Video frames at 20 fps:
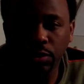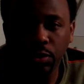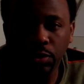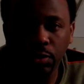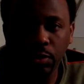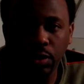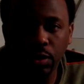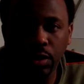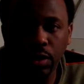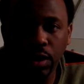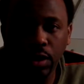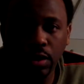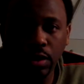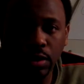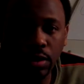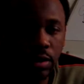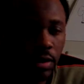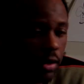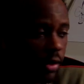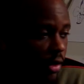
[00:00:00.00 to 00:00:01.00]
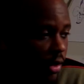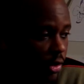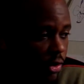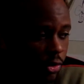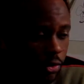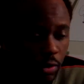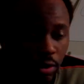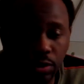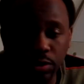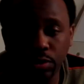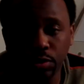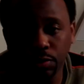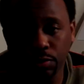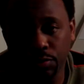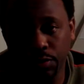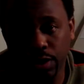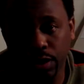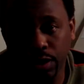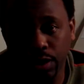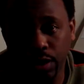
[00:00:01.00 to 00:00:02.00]
through another instructional
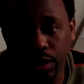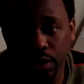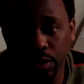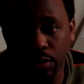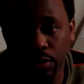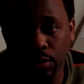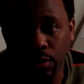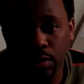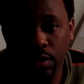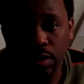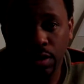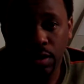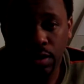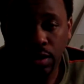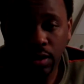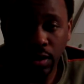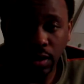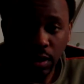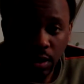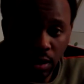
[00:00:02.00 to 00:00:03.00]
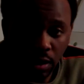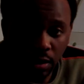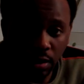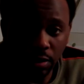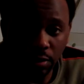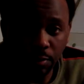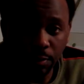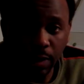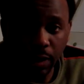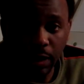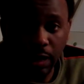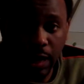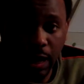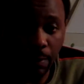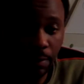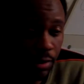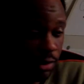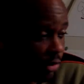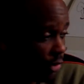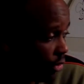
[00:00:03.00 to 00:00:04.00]
video of my
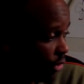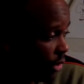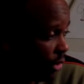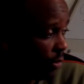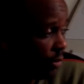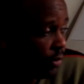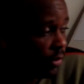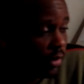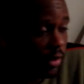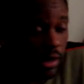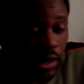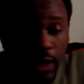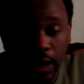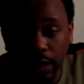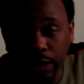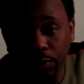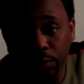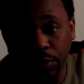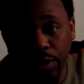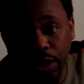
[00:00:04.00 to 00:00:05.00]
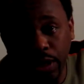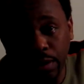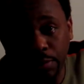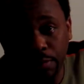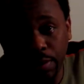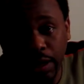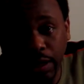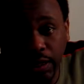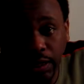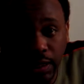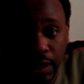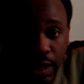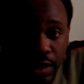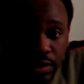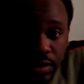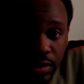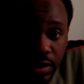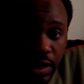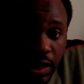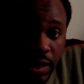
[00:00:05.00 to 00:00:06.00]
comic strip that I created back in
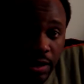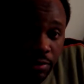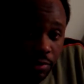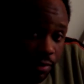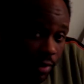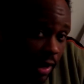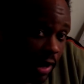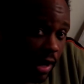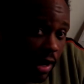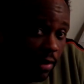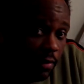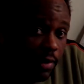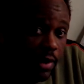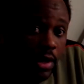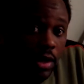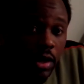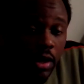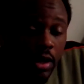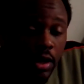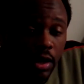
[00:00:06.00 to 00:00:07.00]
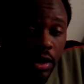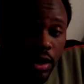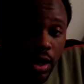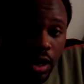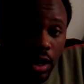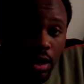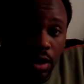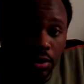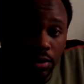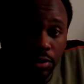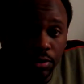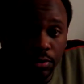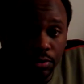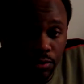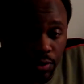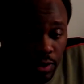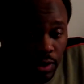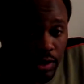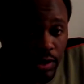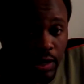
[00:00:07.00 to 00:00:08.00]
1995 called The
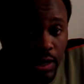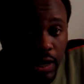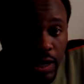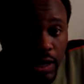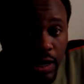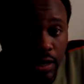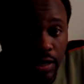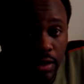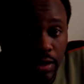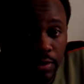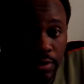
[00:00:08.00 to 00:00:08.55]
Funny Guy.